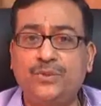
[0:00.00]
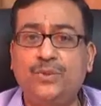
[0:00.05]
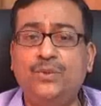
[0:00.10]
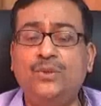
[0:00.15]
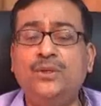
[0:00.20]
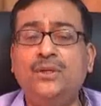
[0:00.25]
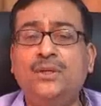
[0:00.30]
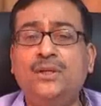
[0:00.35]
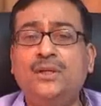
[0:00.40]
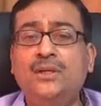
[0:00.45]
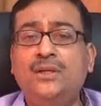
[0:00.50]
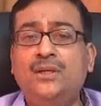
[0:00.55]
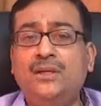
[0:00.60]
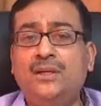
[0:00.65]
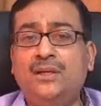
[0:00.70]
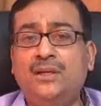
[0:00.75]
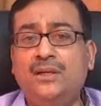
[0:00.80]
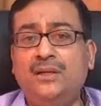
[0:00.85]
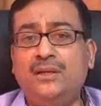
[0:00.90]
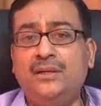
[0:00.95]
So,
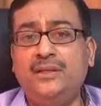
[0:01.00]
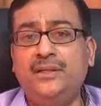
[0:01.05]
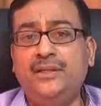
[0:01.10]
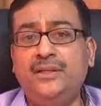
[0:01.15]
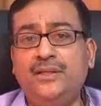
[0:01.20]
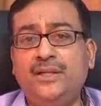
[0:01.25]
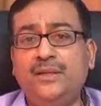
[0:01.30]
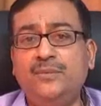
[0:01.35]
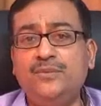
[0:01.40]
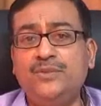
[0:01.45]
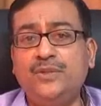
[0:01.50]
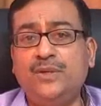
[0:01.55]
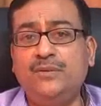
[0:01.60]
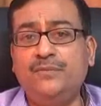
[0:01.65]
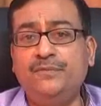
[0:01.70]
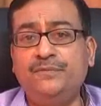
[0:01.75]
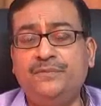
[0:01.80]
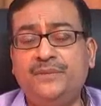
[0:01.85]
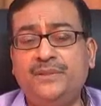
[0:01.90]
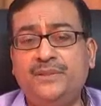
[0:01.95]
uh, in terms
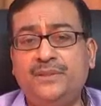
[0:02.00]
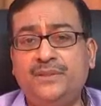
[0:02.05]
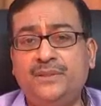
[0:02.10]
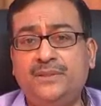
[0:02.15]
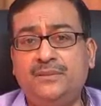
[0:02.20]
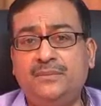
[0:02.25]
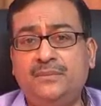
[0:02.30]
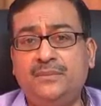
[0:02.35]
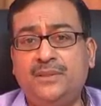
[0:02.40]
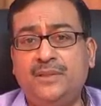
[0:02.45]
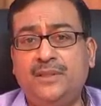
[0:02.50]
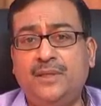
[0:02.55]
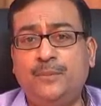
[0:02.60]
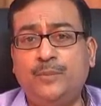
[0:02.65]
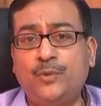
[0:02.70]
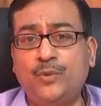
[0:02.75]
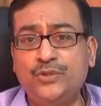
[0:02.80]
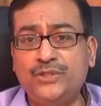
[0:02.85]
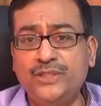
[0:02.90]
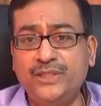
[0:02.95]
of uh,
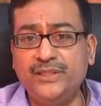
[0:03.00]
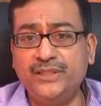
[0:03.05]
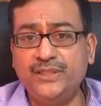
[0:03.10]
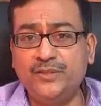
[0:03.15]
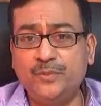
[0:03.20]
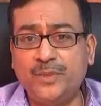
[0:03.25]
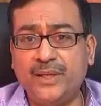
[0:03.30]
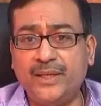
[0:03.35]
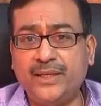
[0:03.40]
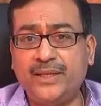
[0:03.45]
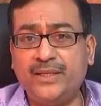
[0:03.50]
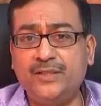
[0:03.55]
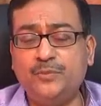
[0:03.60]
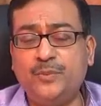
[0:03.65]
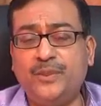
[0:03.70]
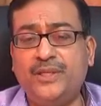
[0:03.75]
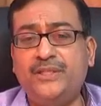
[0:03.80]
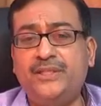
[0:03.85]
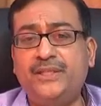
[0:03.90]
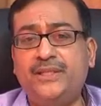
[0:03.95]
approaching these markets,
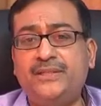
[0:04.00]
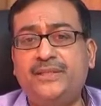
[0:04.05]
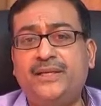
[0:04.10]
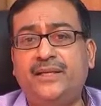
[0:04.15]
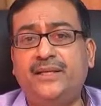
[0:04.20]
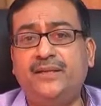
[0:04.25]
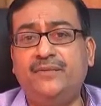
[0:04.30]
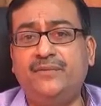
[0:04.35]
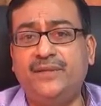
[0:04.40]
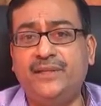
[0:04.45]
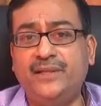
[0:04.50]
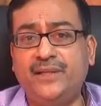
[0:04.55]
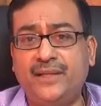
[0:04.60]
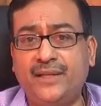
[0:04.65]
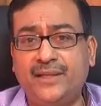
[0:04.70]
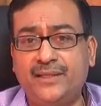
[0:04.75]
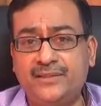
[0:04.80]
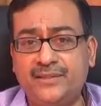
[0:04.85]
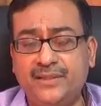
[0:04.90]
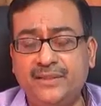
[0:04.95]
Panacea is getting very
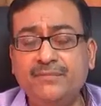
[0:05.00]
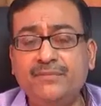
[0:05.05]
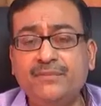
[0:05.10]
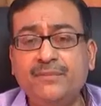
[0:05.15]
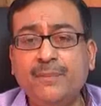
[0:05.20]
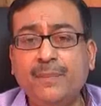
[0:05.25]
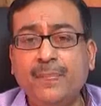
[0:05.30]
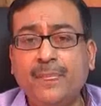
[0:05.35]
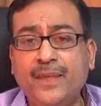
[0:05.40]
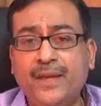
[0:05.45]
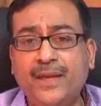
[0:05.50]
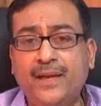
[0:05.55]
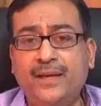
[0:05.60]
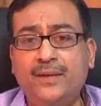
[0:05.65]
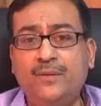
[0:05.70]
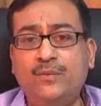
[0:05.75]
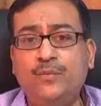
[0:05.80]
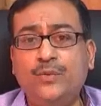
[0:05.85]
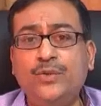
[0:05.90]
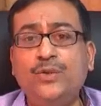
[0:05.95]
aggressive
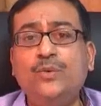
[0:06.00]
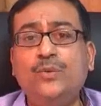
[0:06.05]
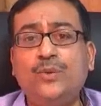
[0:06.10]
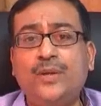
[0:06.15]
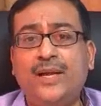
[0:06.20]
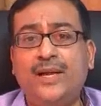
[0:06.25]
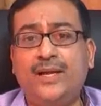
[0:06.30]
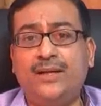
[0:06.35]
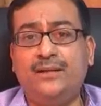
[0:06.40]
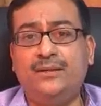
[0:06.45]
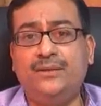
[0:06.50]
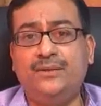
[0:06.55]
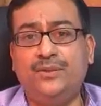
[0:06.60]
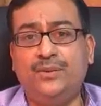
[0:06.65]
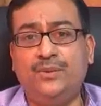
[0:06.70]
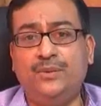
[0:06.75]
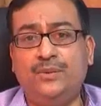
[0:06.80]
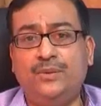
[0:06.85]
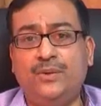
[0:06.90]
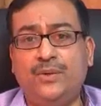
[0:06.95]
and would look at, you
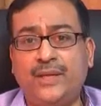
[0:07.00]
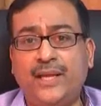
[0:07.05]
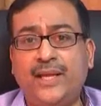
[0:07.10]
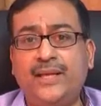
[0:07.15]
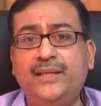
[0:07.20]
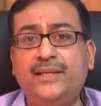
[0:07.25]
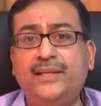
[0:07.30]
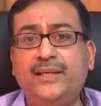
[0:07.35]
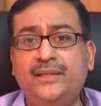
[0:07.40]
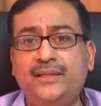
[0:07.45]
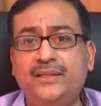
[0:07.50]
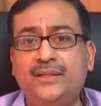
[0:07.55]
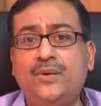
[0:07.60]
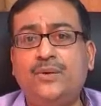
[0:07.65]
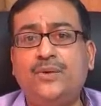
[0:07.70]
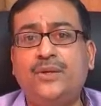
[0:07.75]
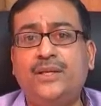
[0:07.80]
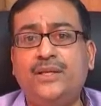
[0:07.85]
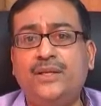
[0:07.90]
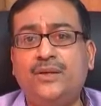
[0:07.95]
know, organic and
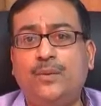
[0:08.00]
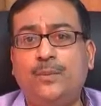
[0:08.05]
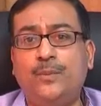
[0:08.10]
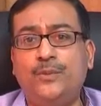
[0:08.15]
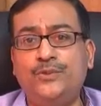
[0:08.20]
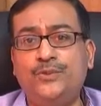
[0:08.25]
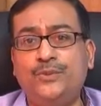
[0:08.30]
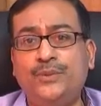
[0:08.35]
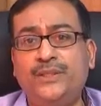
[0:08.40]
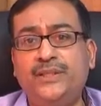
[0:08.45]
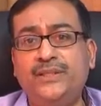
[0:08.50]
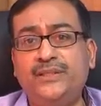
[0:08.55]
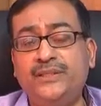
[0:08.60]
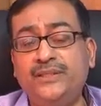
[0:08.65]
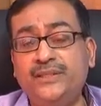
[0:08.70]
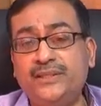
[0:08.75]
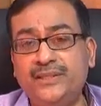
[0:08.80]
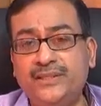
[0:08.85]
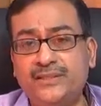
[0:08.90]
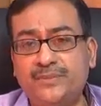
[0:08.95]
inorganic opportunities
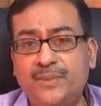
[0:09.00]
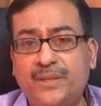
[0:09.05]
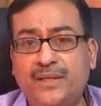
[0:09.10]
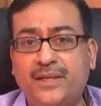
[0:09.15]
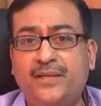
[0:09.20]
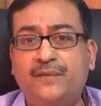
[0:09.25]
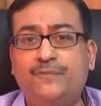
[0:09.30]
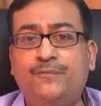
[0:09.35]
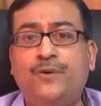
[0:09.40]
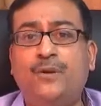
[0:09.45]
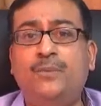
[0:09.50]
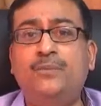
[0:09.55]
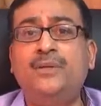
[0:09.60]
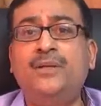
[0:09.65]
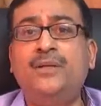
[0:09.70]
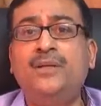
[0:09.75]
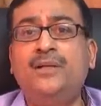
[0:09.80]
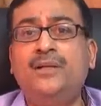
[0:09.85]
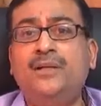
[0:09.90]
in this market from